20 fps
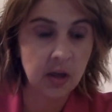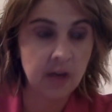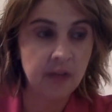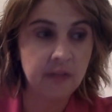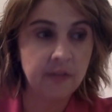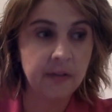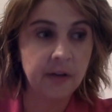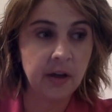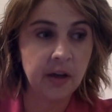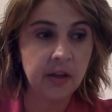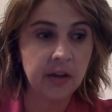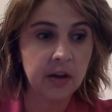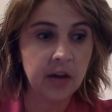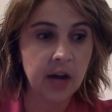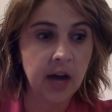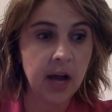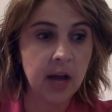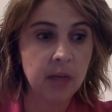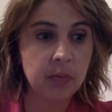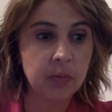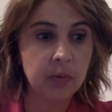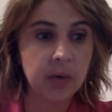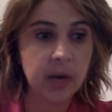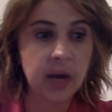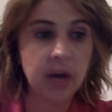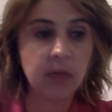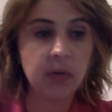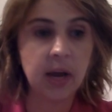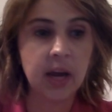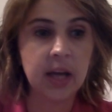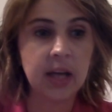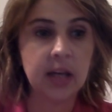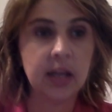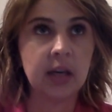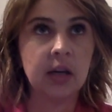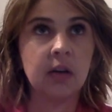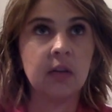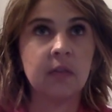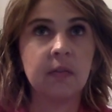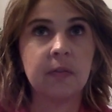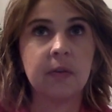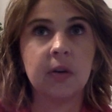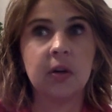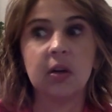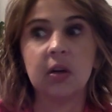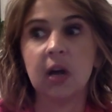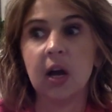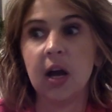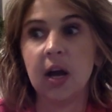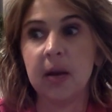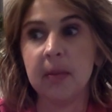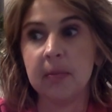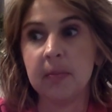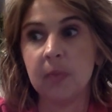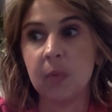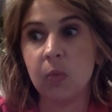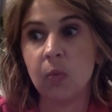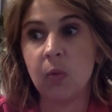Father, I pray right now for, um,